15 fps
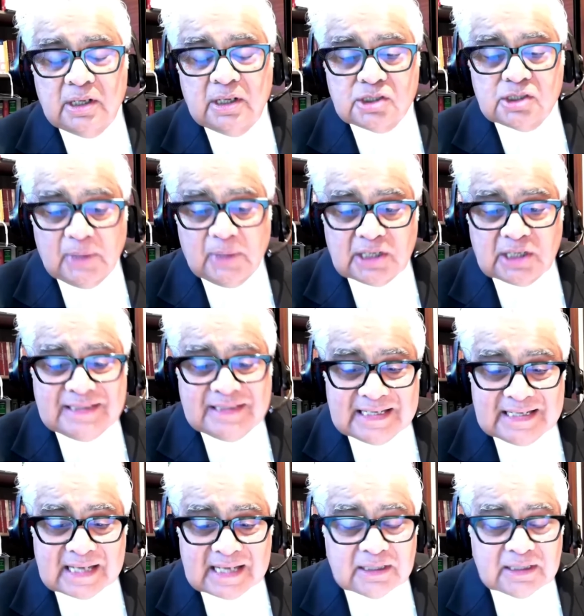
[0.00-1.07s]
So, my lord,
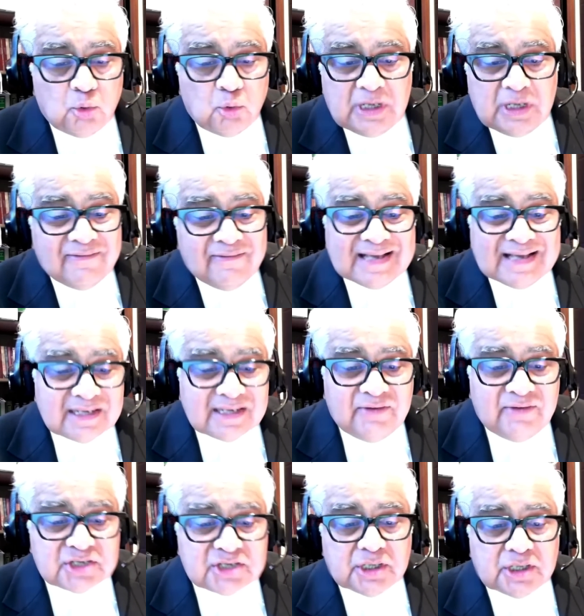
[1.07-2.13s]
these are the only ways in
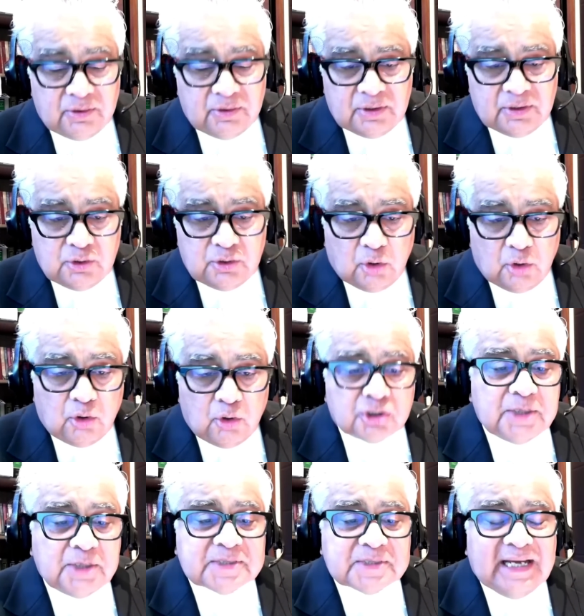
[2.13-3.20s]
which your
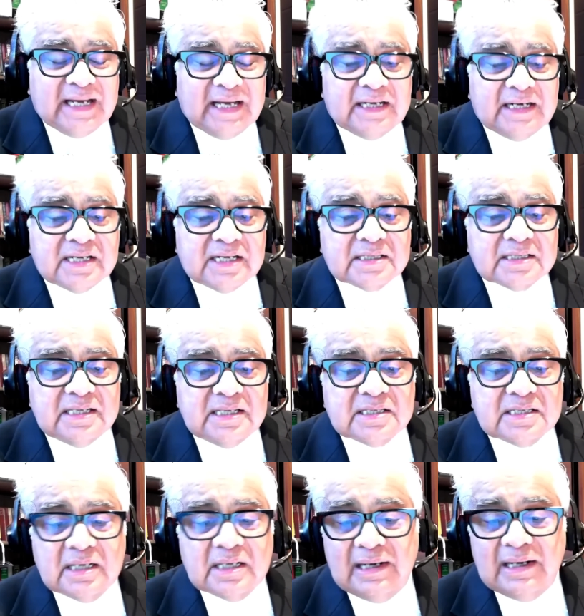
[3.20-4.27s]
lordships can address
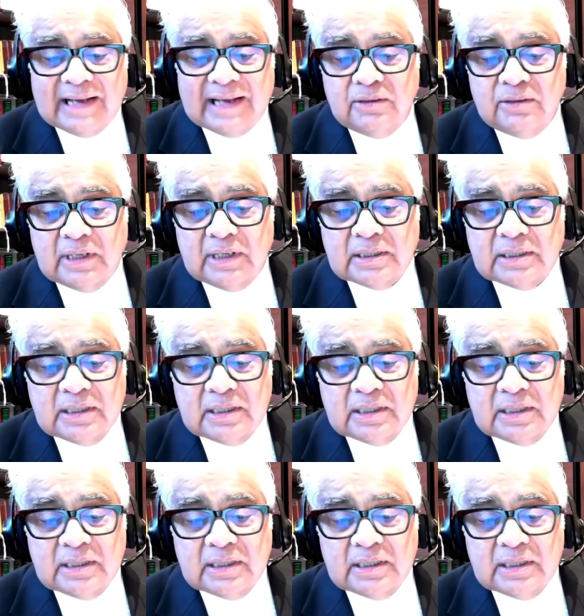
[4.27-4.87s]
these lacuna.